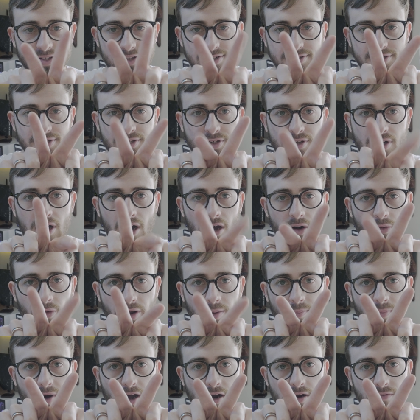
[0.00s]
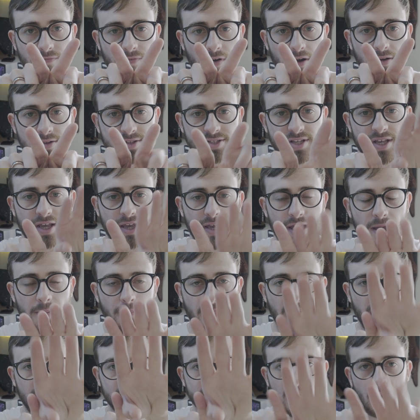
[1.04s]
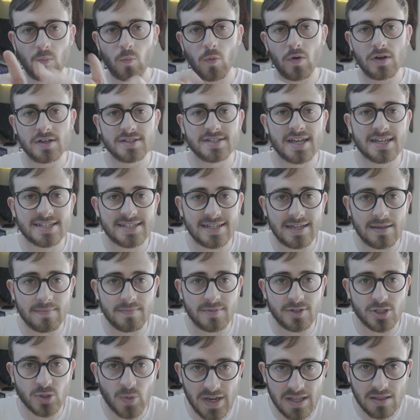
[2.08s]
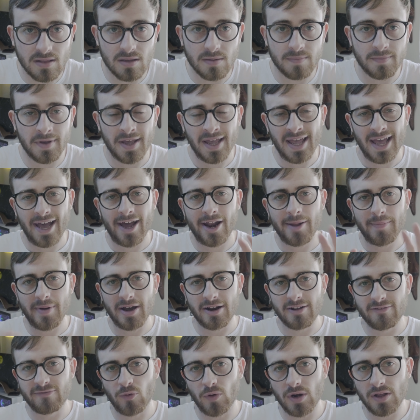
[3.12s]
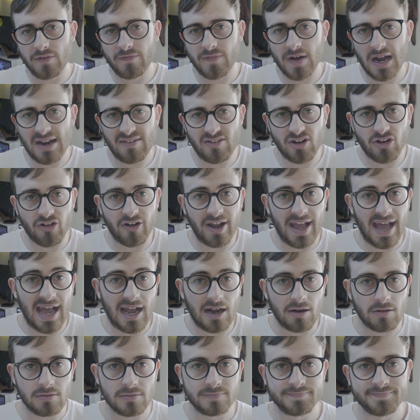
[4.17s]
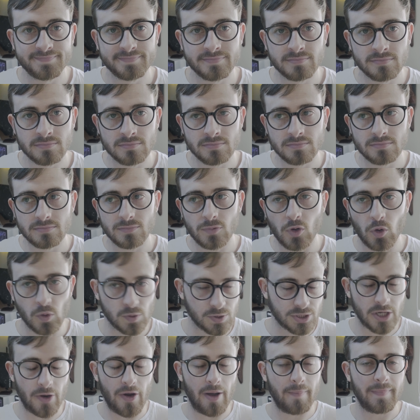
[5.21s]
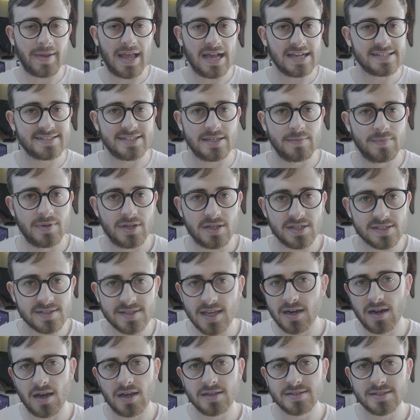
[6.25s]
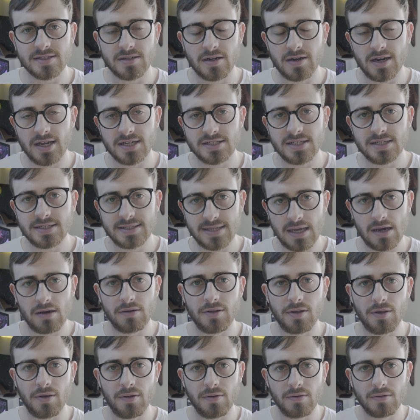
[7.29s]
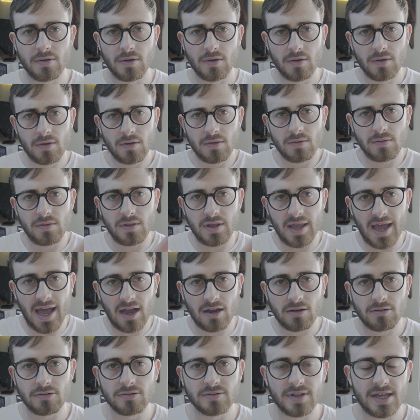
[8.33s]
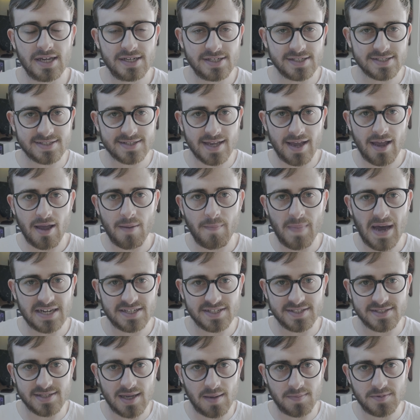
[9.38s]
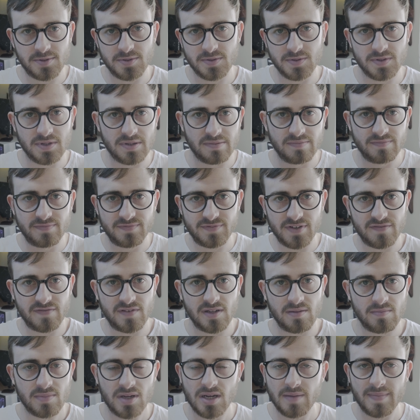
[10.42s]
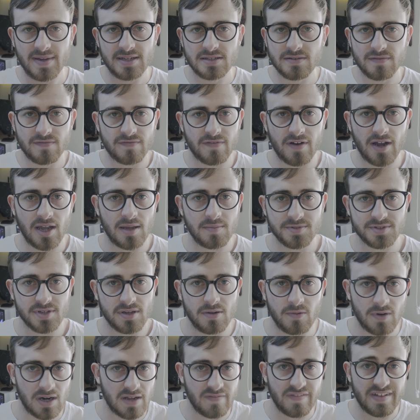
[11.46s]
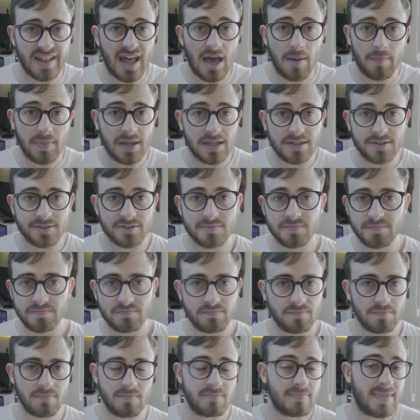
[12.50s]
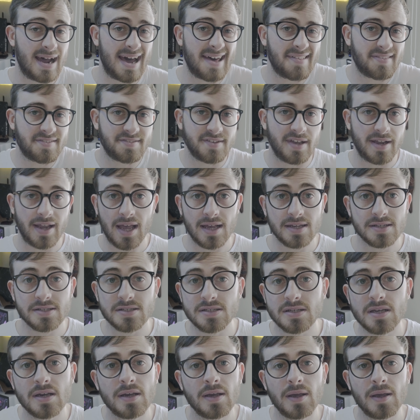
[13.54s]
of the two cardioid microphones. It picks up what is actually in between them at about a 45-degree angle. Also, I'm guessing because Sennheiser don't actually tell you the angle, they just say it matches up to a 50mm frame, so whatever that means. Maths, I guess.